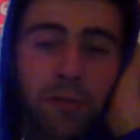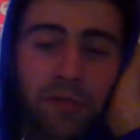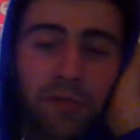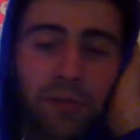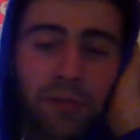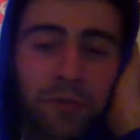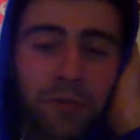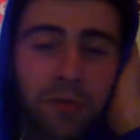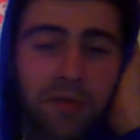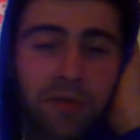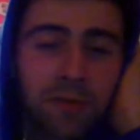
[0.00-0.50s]
too
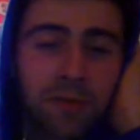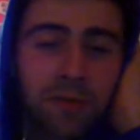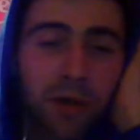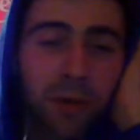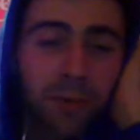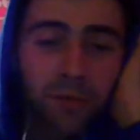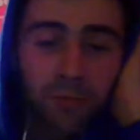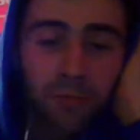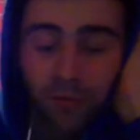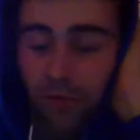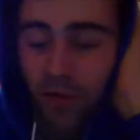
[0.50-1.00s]
busy
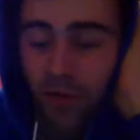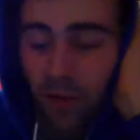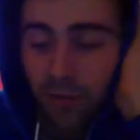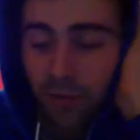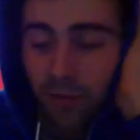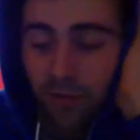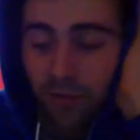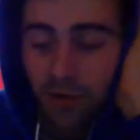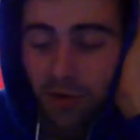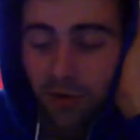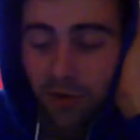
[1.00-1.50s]
prepping for the Cup
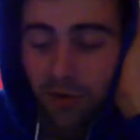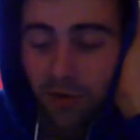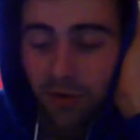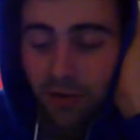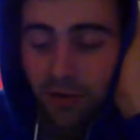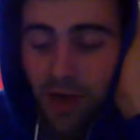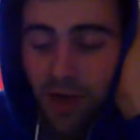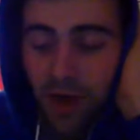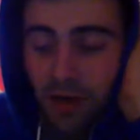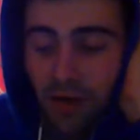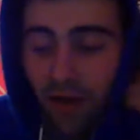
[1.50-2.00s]
final on
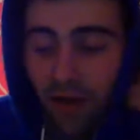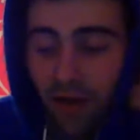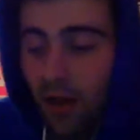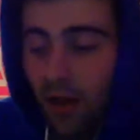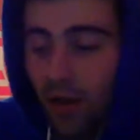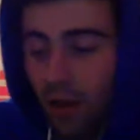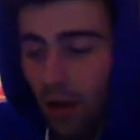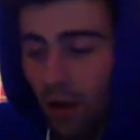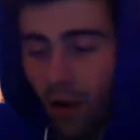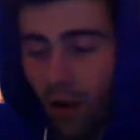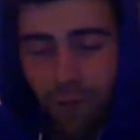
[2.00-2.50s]
Saturday.
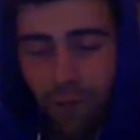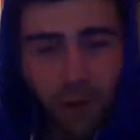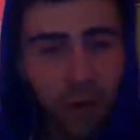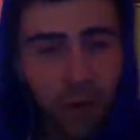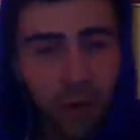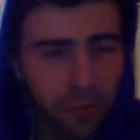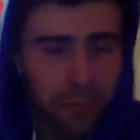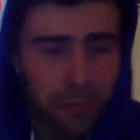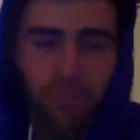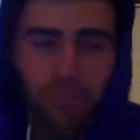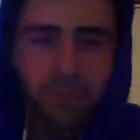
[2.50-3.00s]

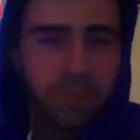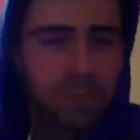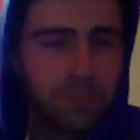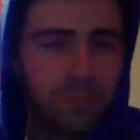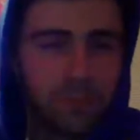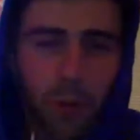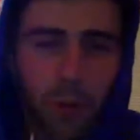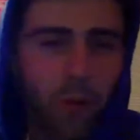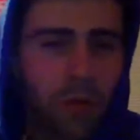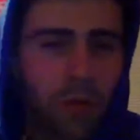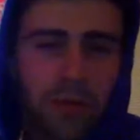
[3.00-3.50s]
Overall,
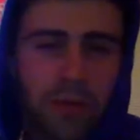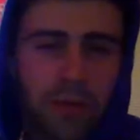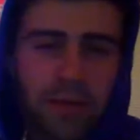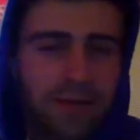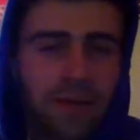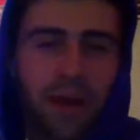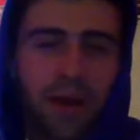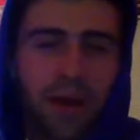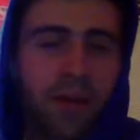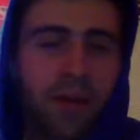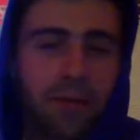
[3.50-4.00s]
boring as
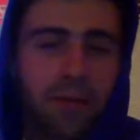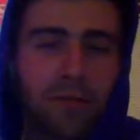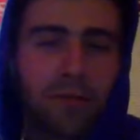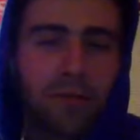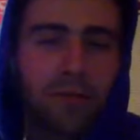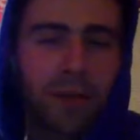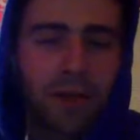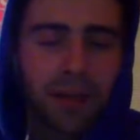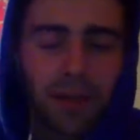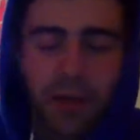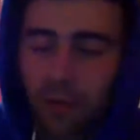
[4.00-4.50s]
hell.
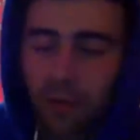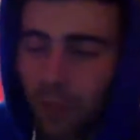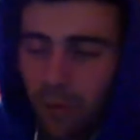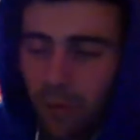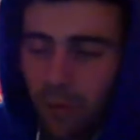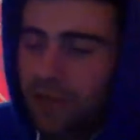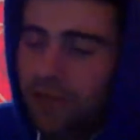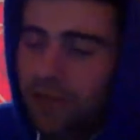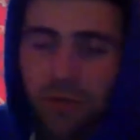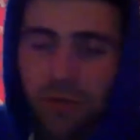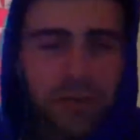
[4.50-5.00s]

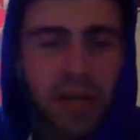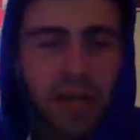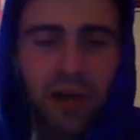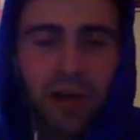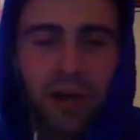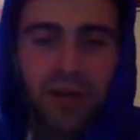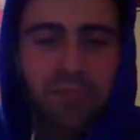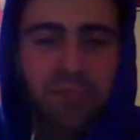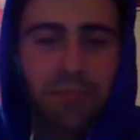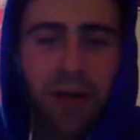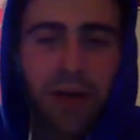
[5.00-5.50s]
Reed, you saw
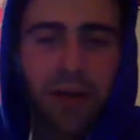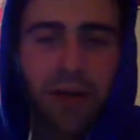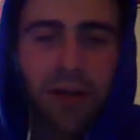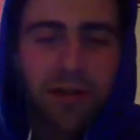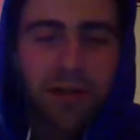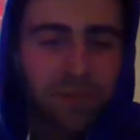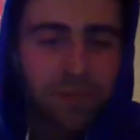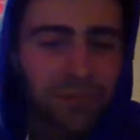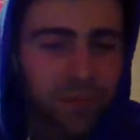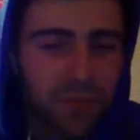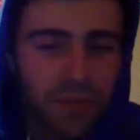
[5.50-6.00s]
this match.
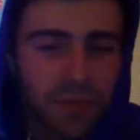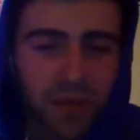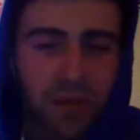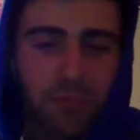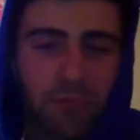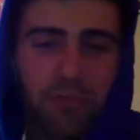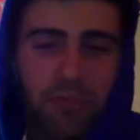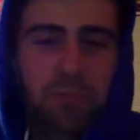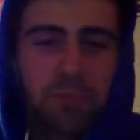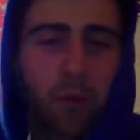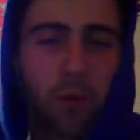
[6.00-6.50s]
It
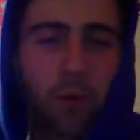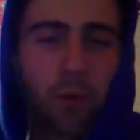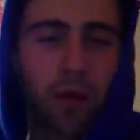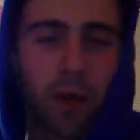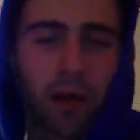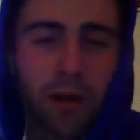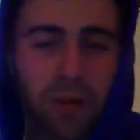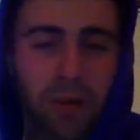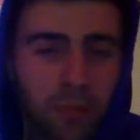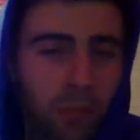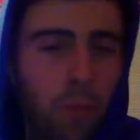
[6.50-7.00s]
was
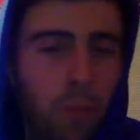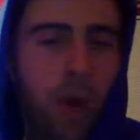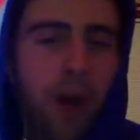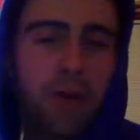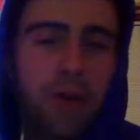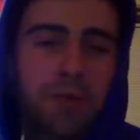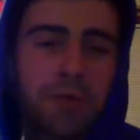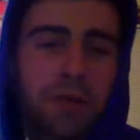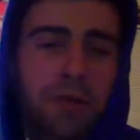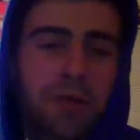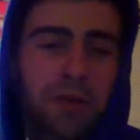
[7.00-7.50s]
boring. Why
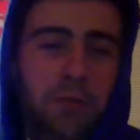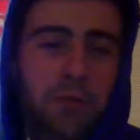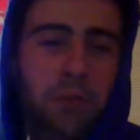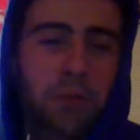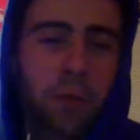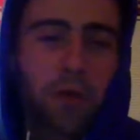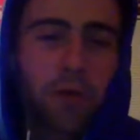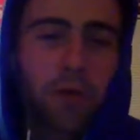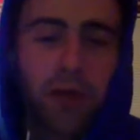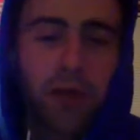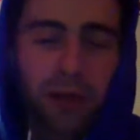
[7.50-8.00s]
was it so
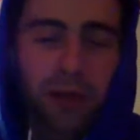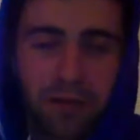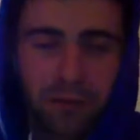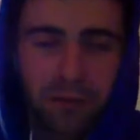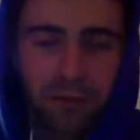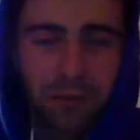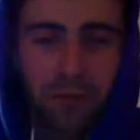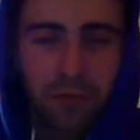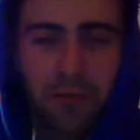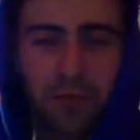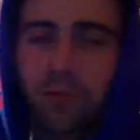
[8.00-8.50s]
boring?
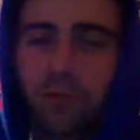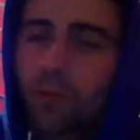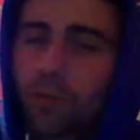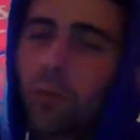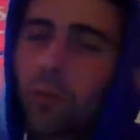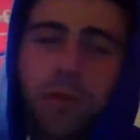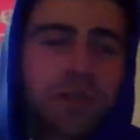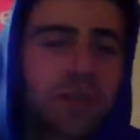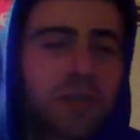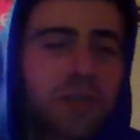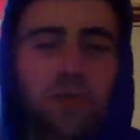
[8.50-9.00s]

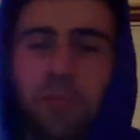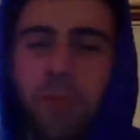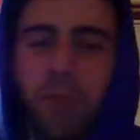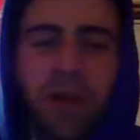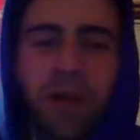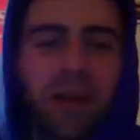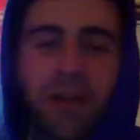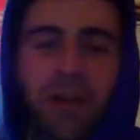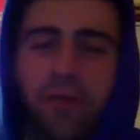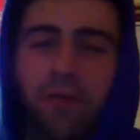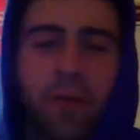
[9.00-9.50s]
What did you
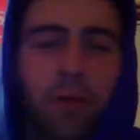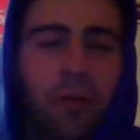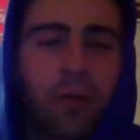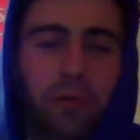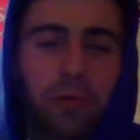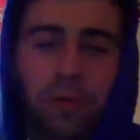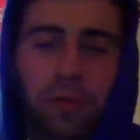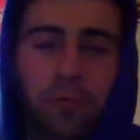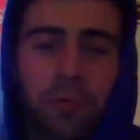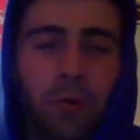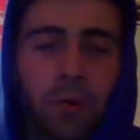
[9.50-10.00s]
make of the whole
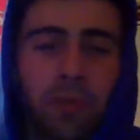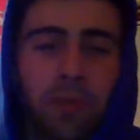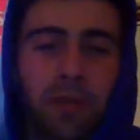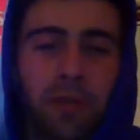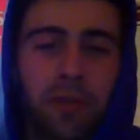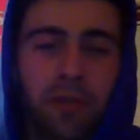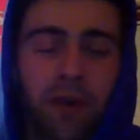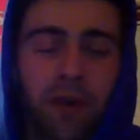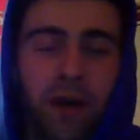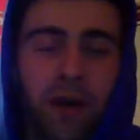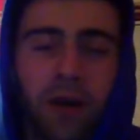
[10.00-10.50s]
Europa
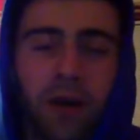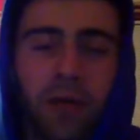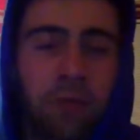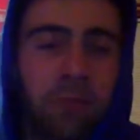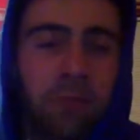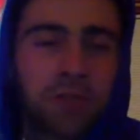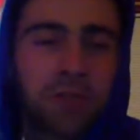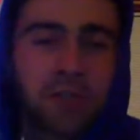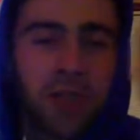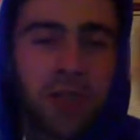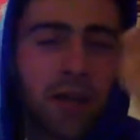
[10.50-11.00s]
League final? It
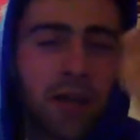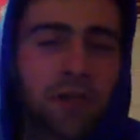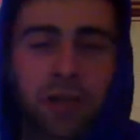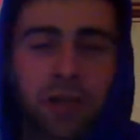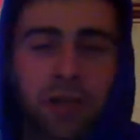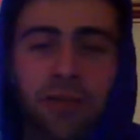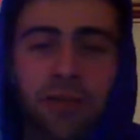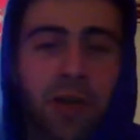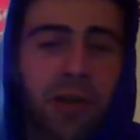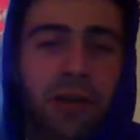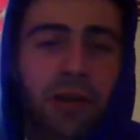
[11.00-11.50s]
was
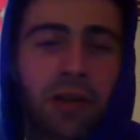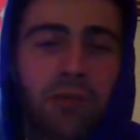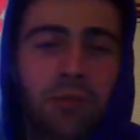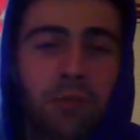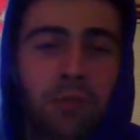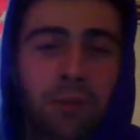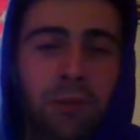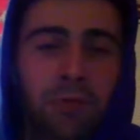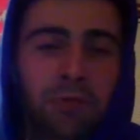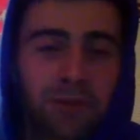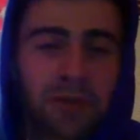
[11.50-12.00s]
nothing like
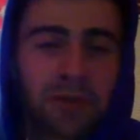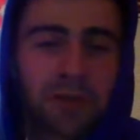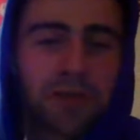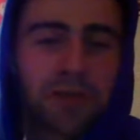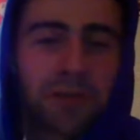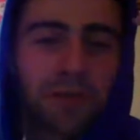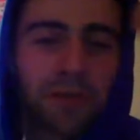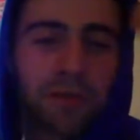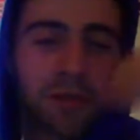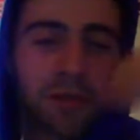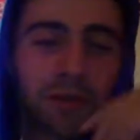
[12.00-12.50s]
Liverpool versus
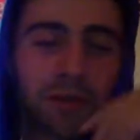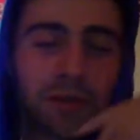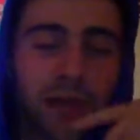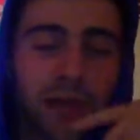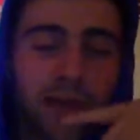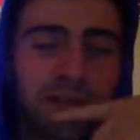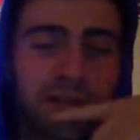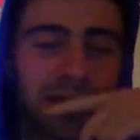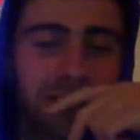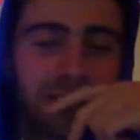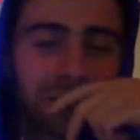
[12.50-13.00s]
Sevilla of
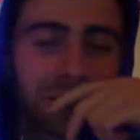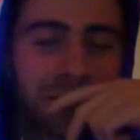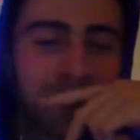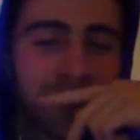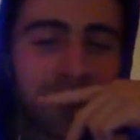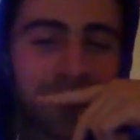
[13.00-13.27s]
last season.